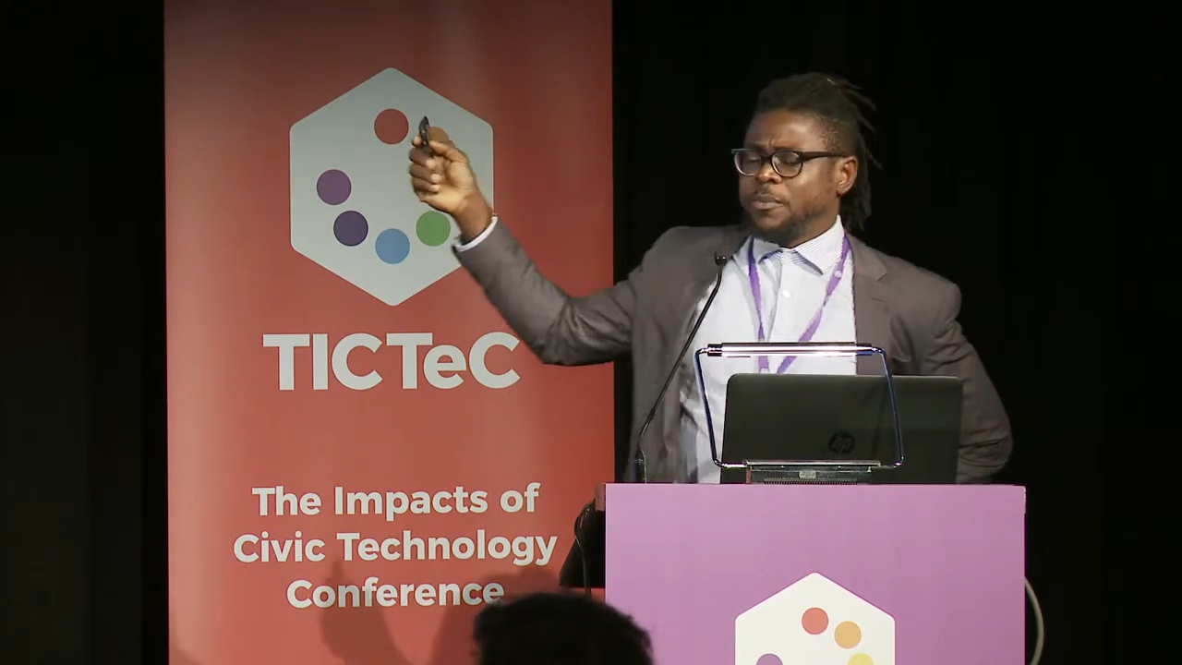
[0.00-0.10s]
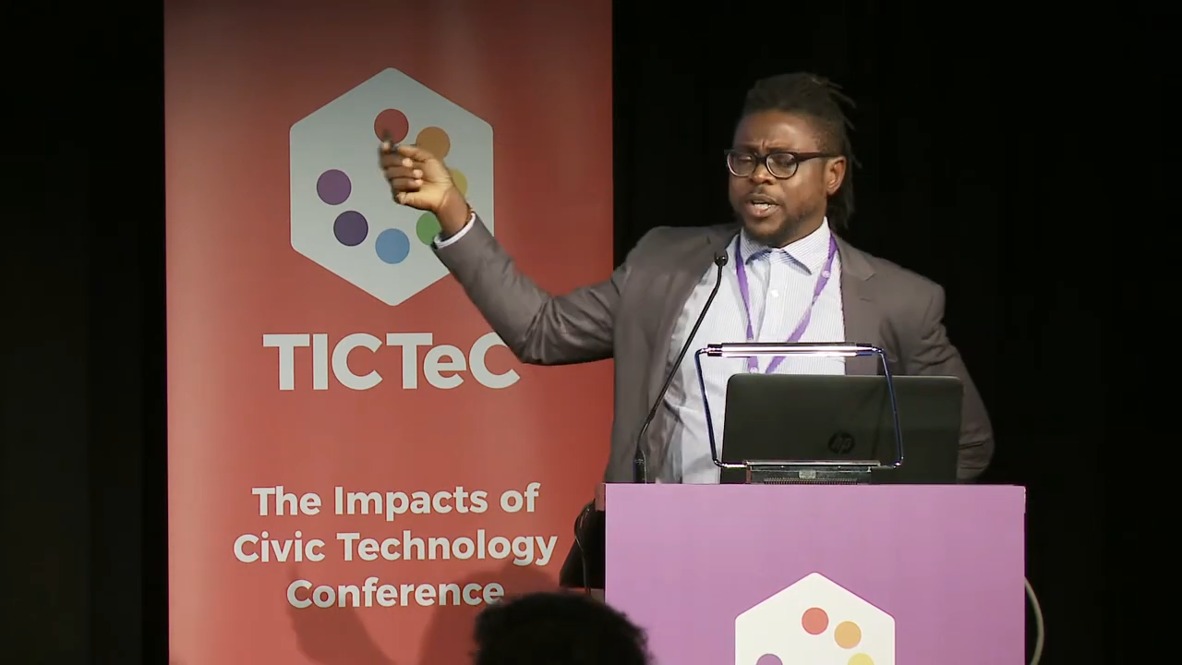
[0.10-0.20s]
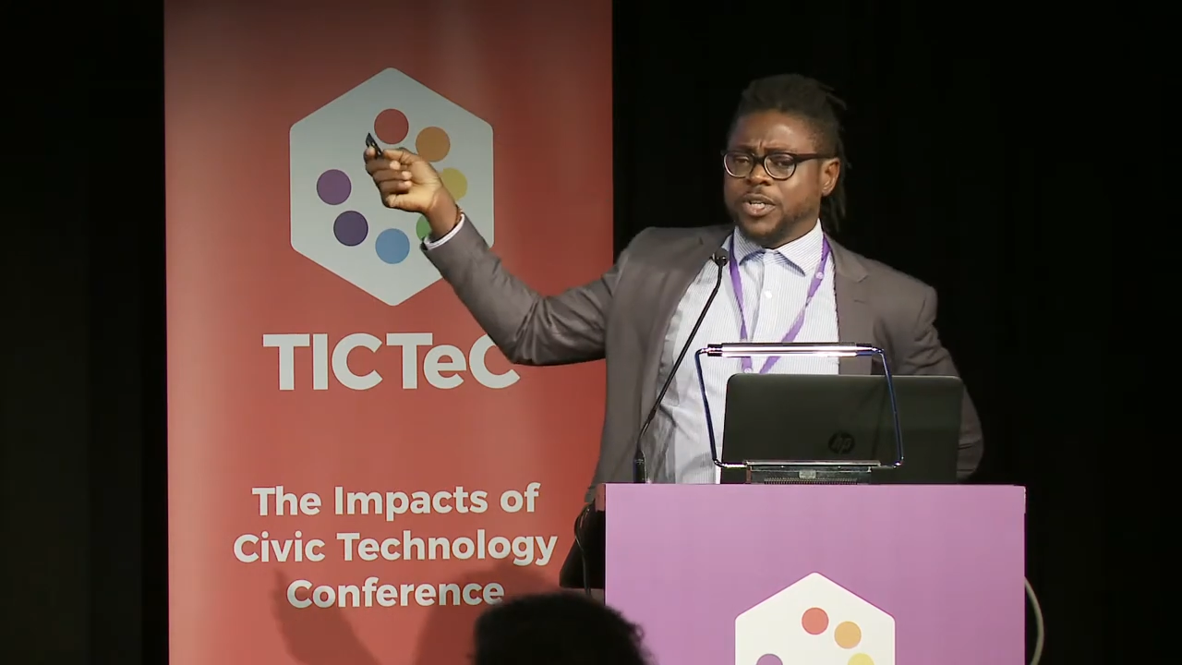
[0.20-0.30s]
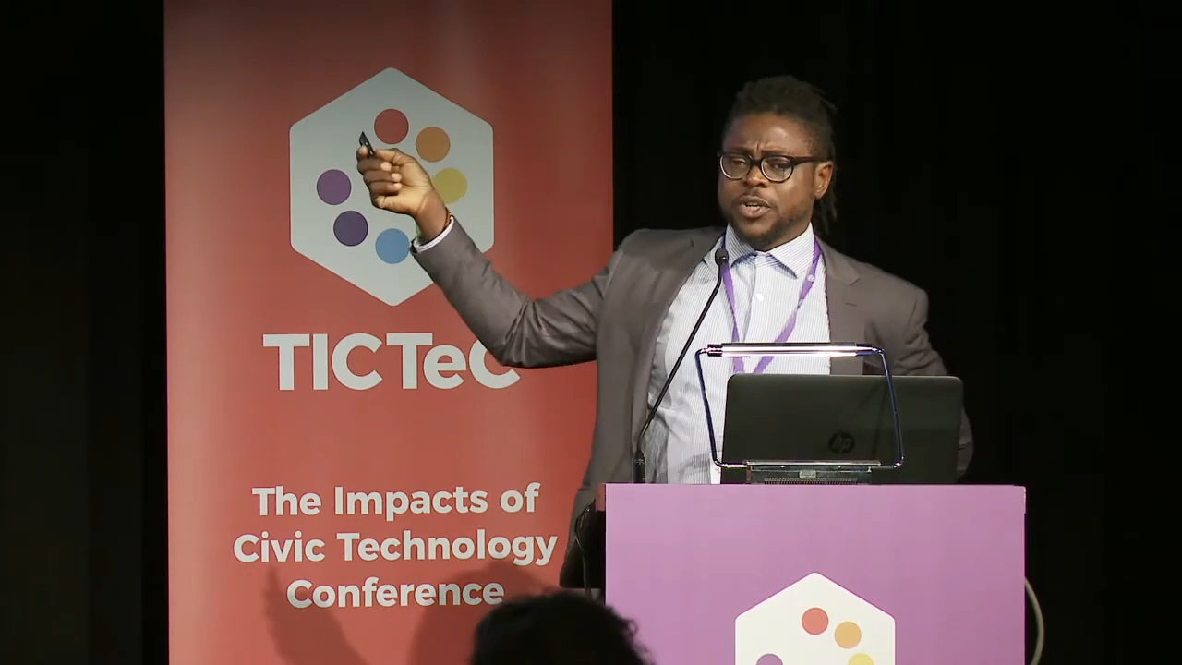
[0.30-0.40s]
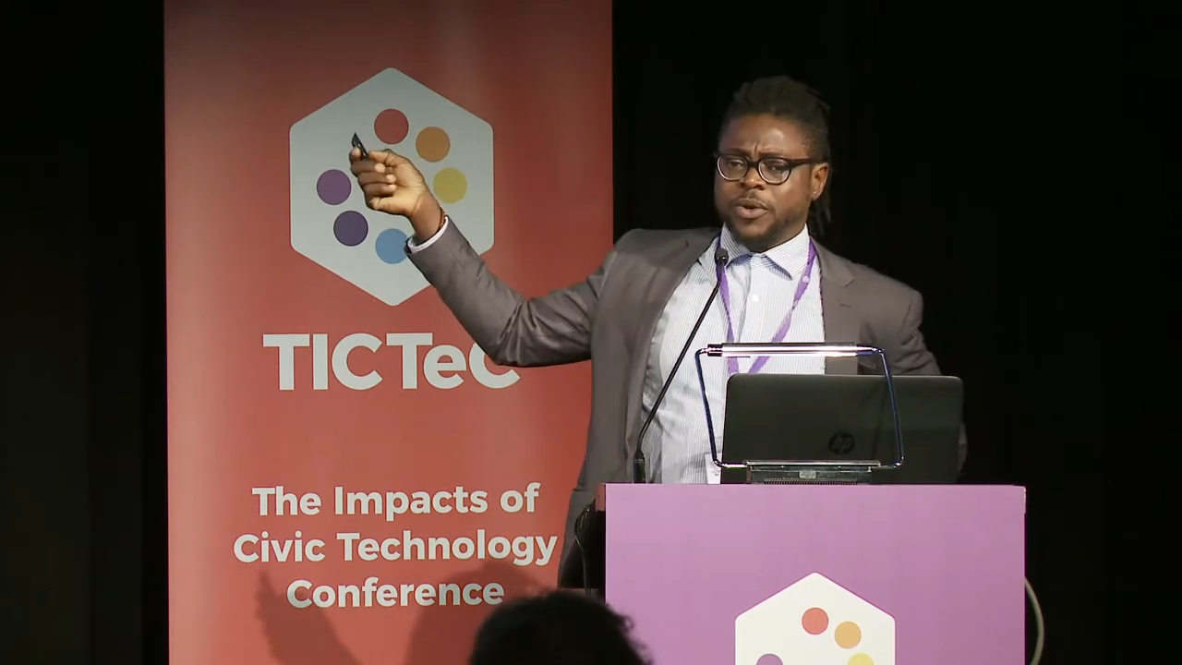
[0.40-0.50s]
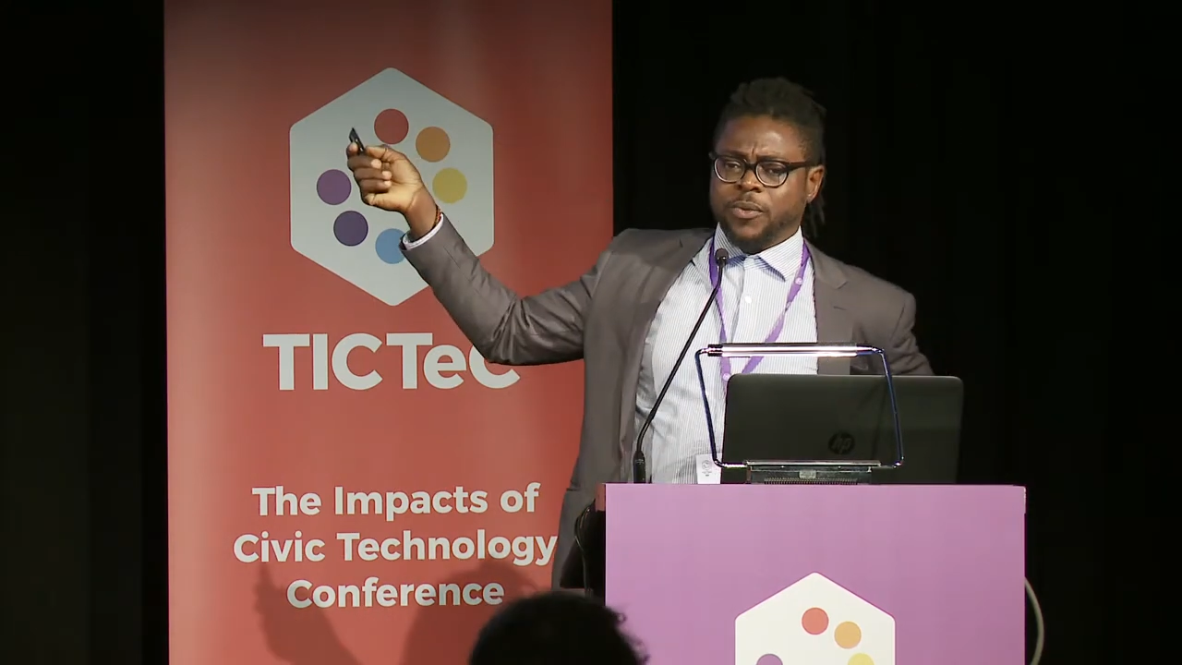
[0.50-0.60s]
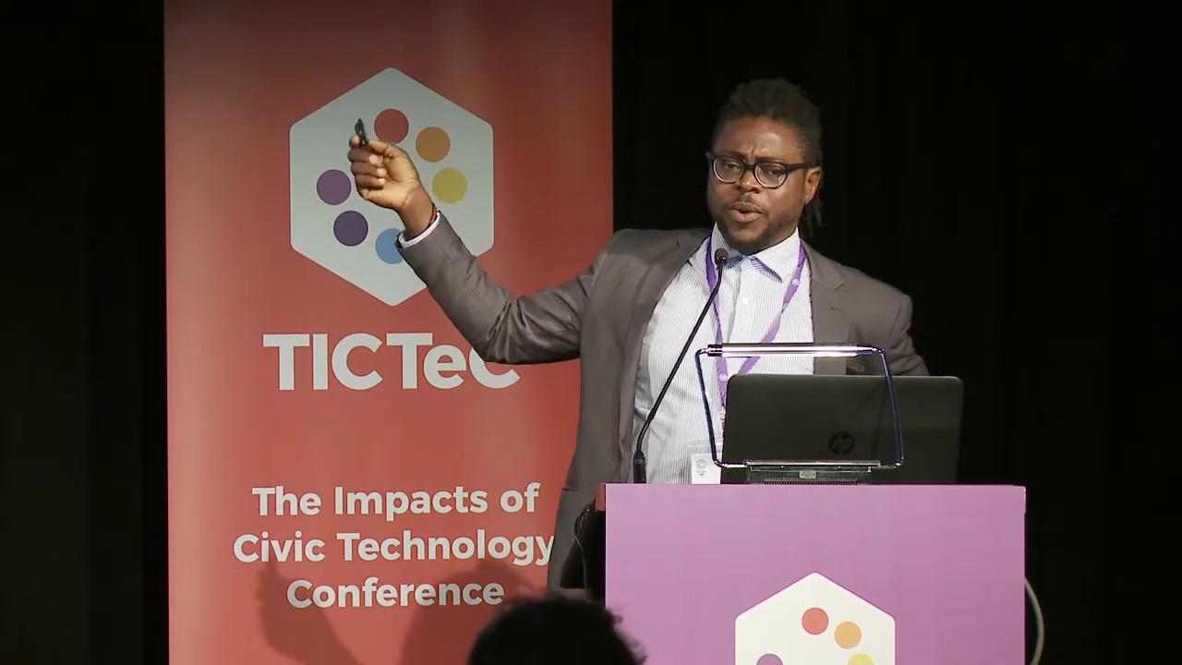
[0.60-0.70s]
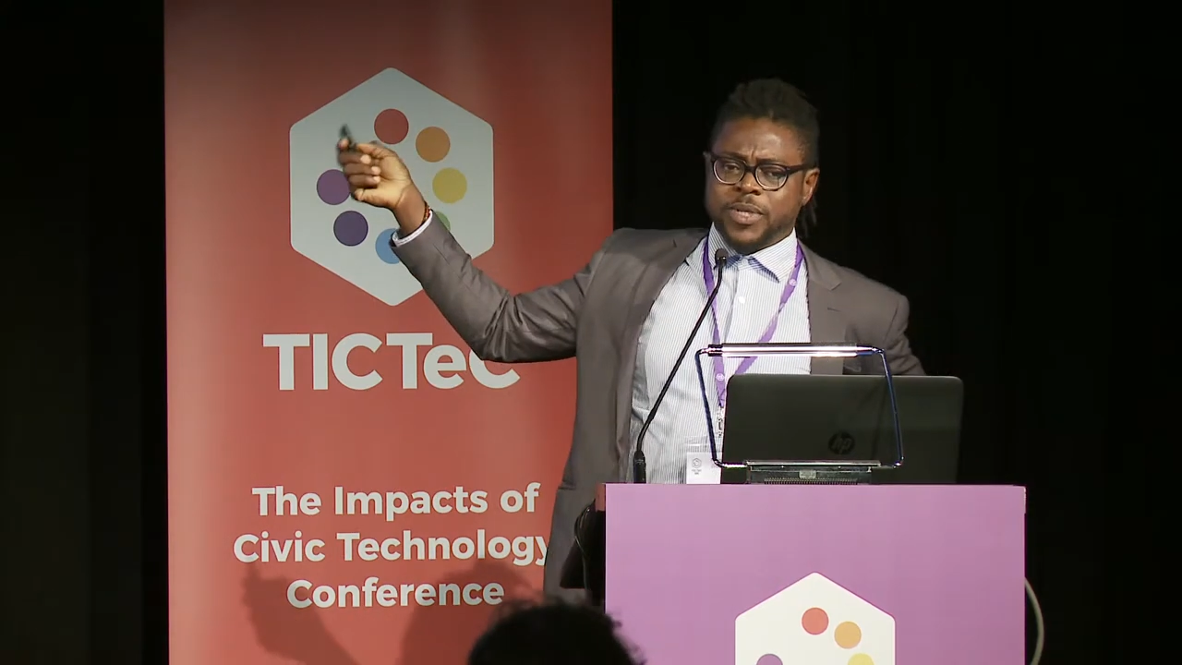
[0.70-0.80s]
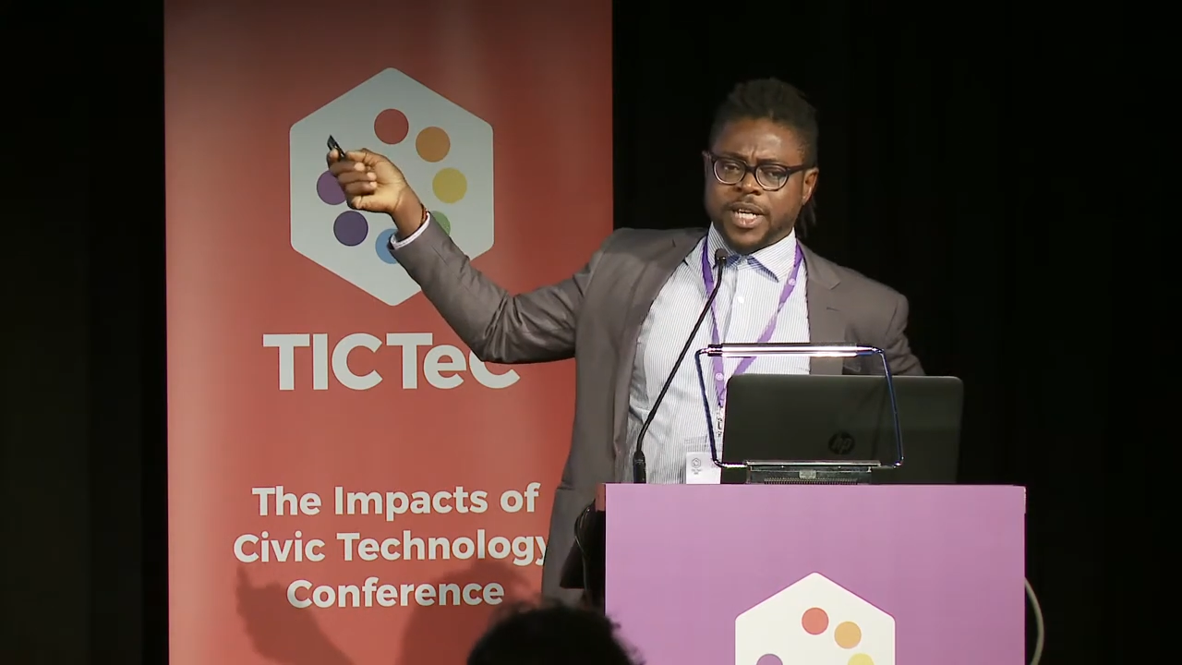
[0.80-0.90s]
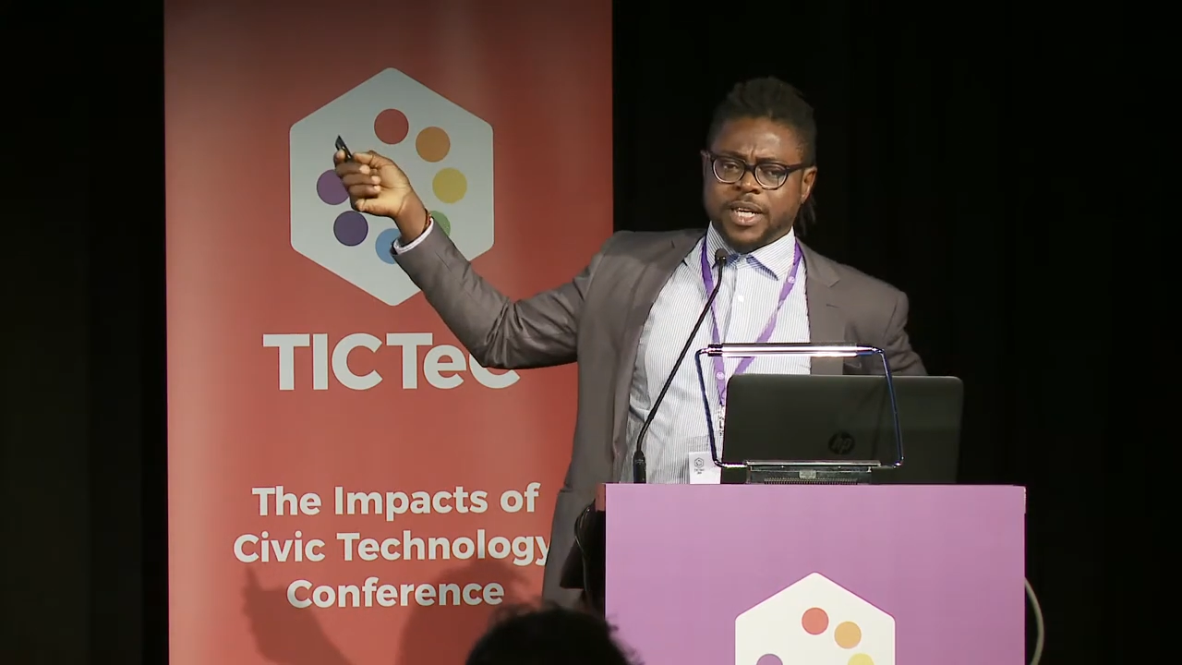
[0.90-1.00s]
made sure
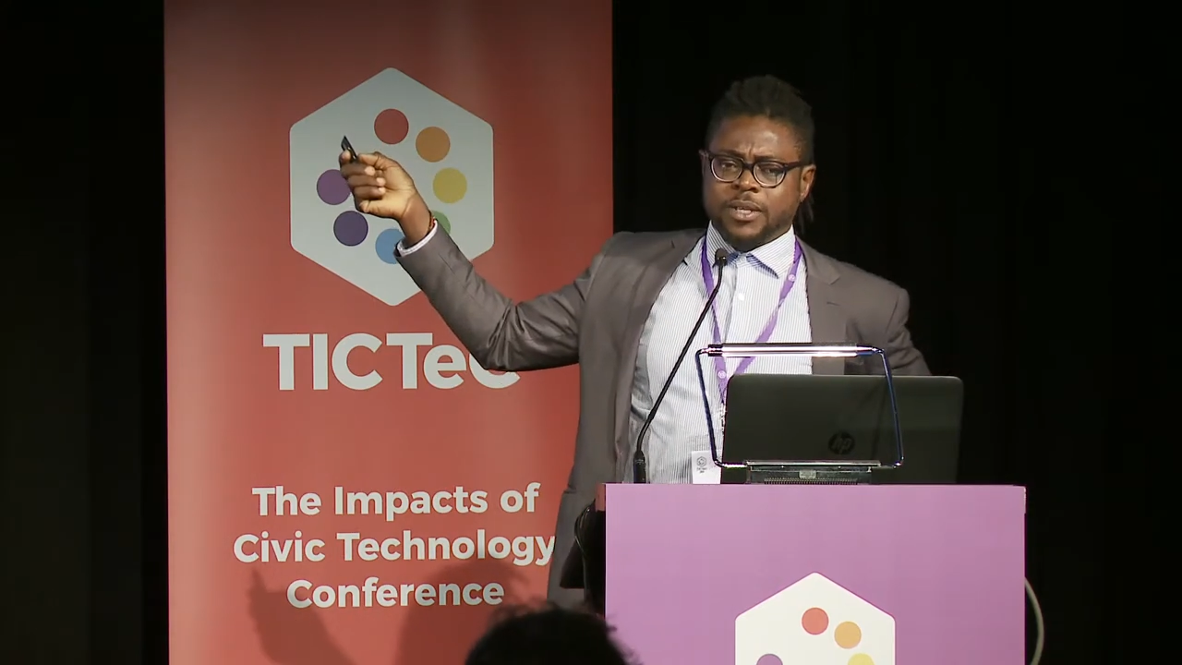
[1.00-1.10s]
when we